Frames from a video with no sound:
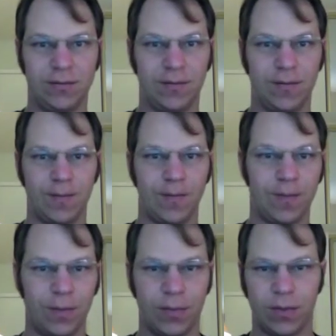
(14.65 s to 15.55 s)

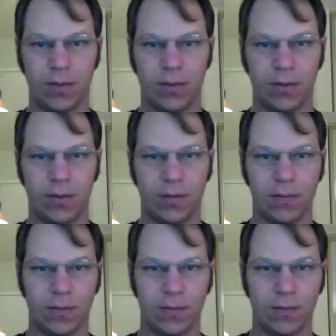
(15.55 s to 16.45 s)

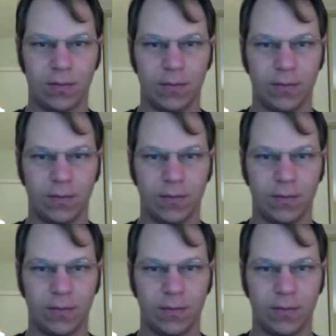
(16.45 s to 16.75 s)
[no speech]